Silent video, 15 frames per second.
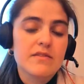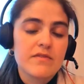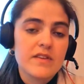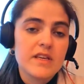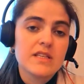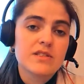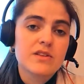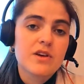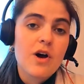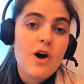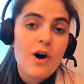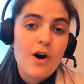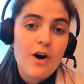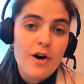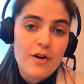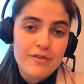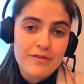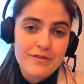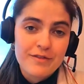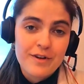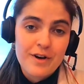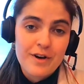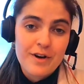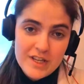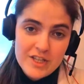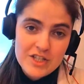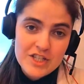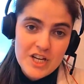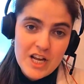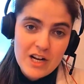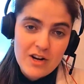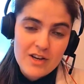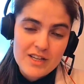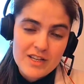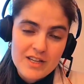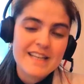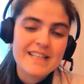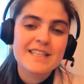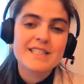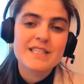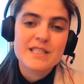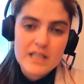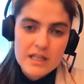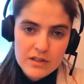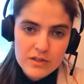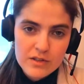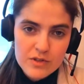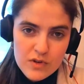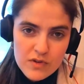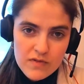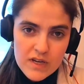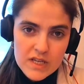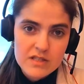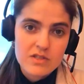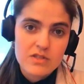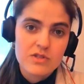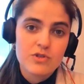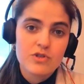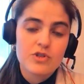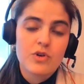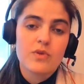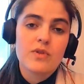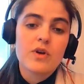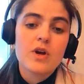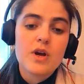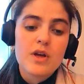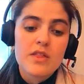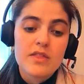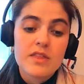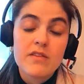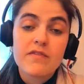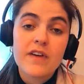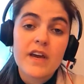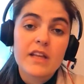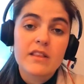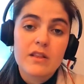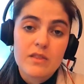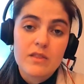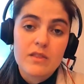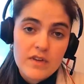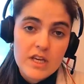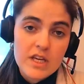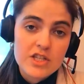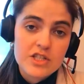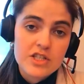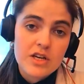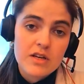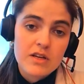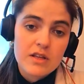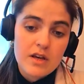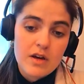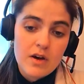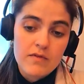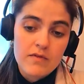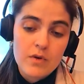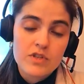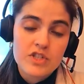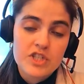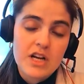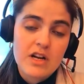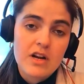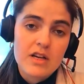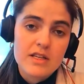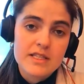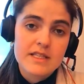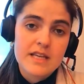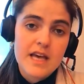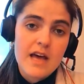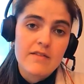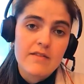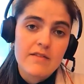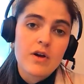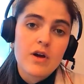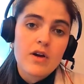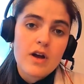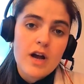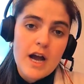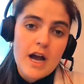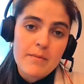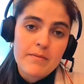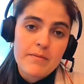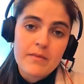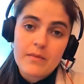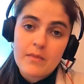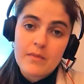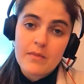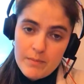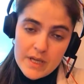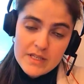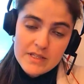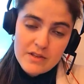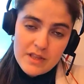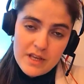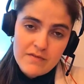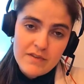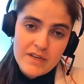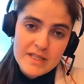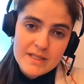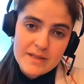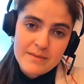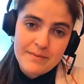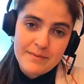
fees of each share class, acting as a signal to investors to show the effect that each of those share classes have based on their fees.